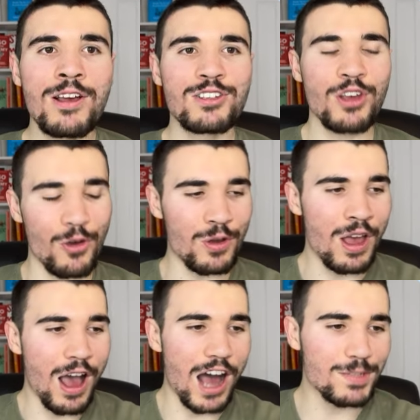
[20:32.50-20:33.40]
So,
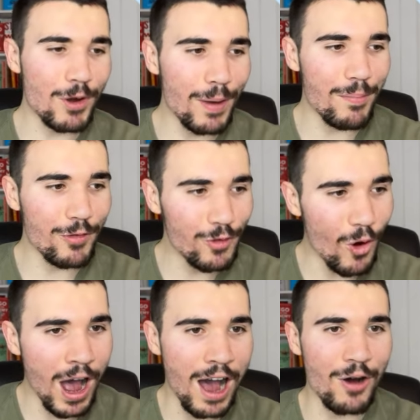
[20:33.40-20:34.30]
I spoke about
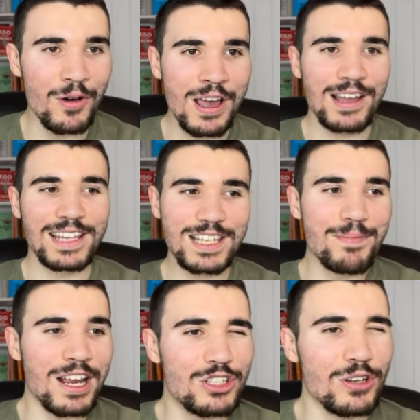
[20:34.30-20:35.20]
before how this
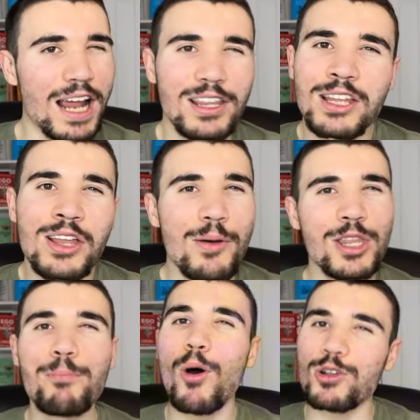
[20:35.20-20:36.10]
makes you like
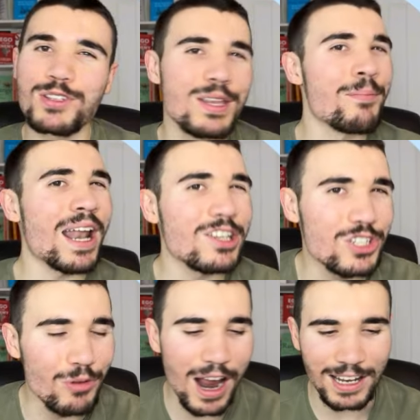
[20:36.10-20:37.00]
the boss, the manager,
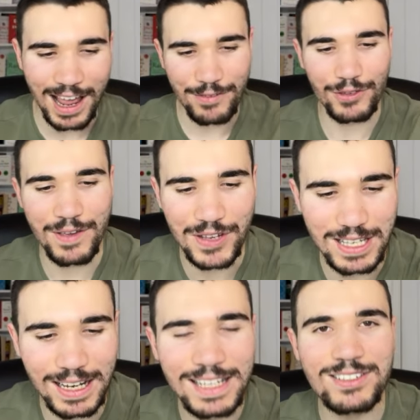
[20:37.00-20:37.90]
right? Like if it's a
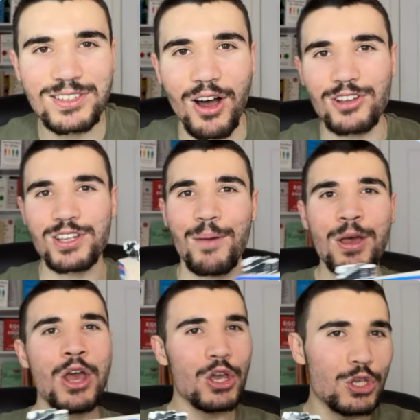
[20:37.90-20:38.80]
lean startup,
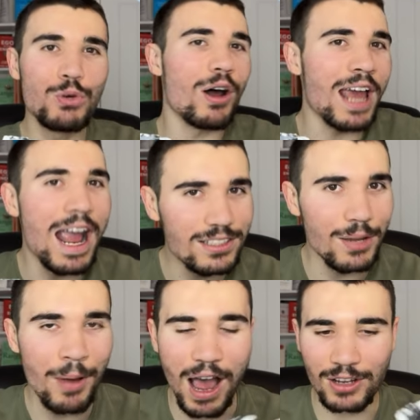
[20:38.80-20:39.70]
you are the head of the
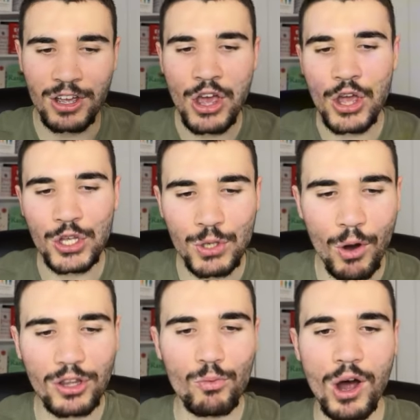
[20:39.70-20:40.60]
pack. You
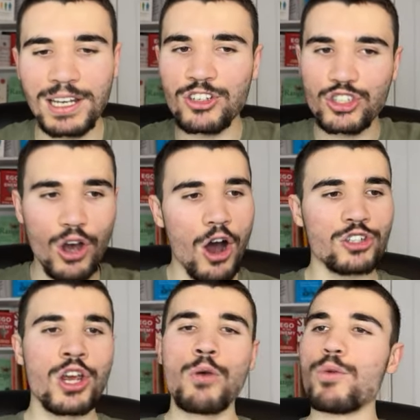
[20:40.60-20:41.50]
are the one in
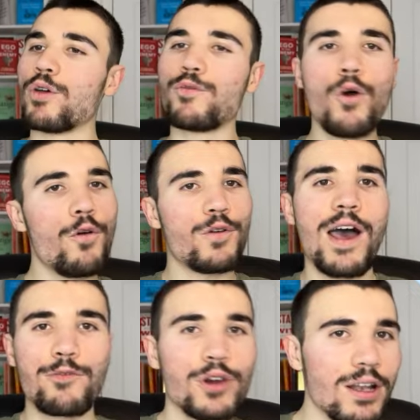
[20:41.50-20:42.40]
charge with the 4 or
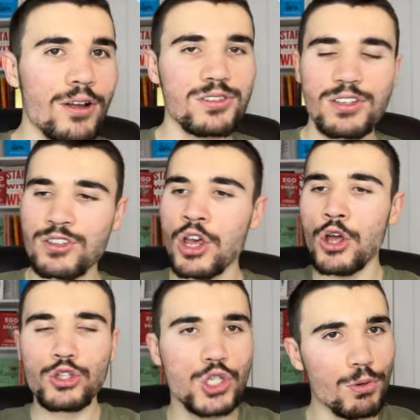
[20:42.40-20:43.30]
5 freelancers
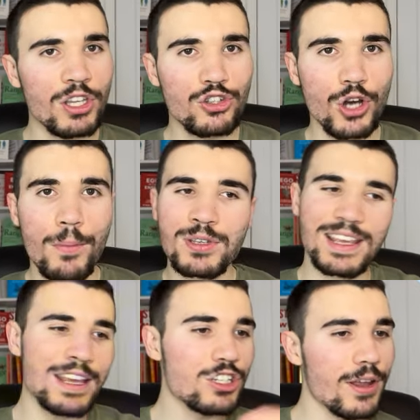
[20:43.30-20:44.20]
doing the jobs,
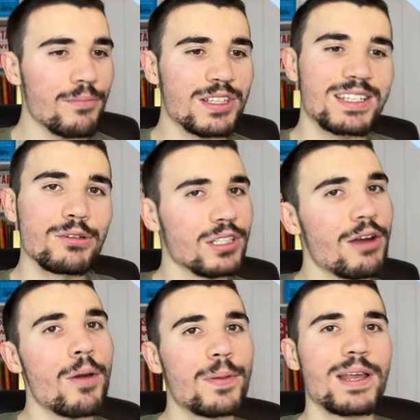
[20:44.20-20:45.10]
each of them skilled
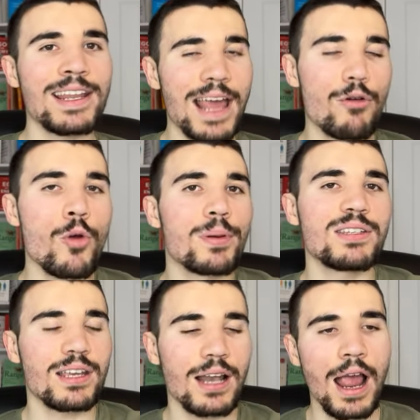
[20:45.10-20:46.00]
in their own
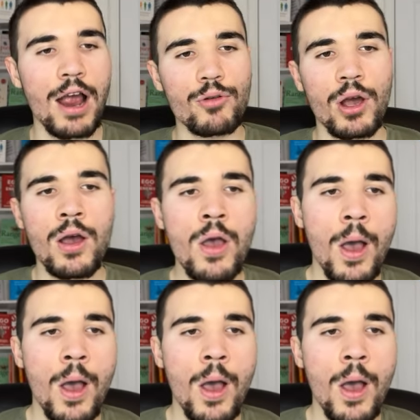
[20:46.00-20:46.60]
particular area.